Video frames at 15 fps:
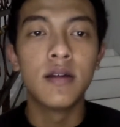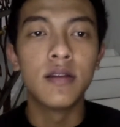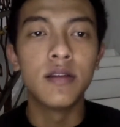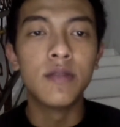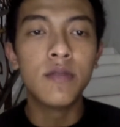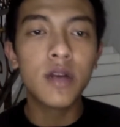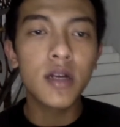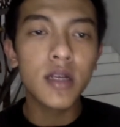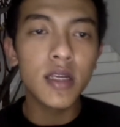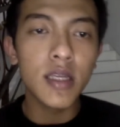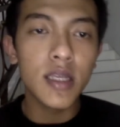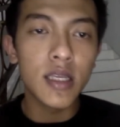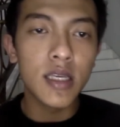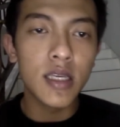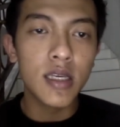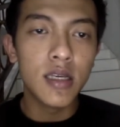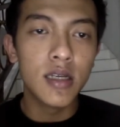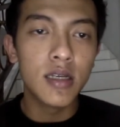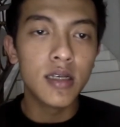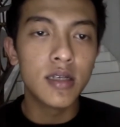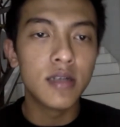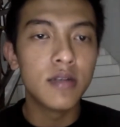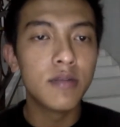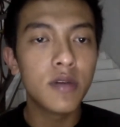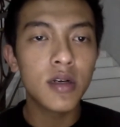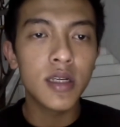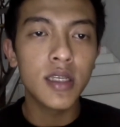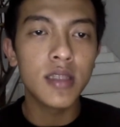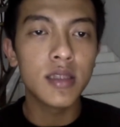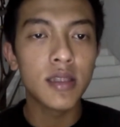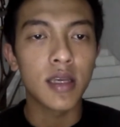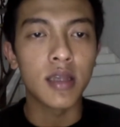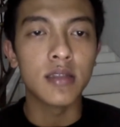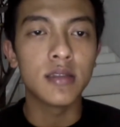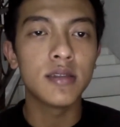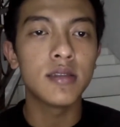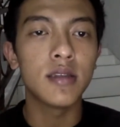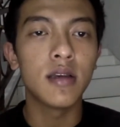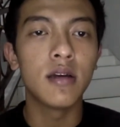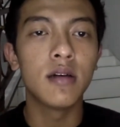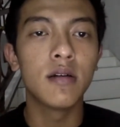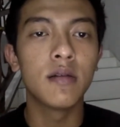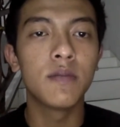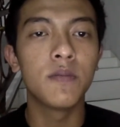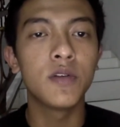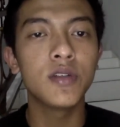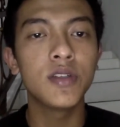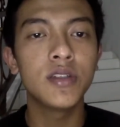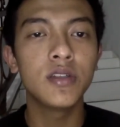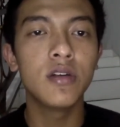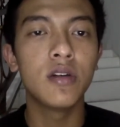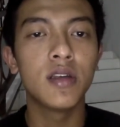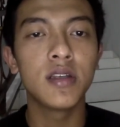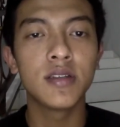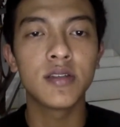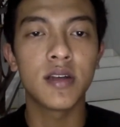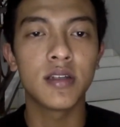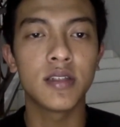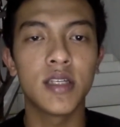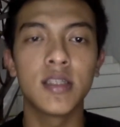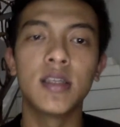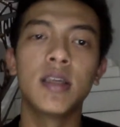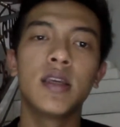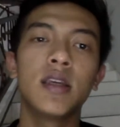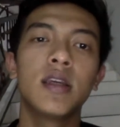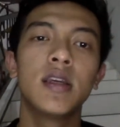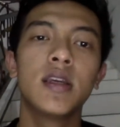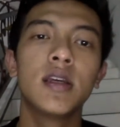The more intense positioning strategy,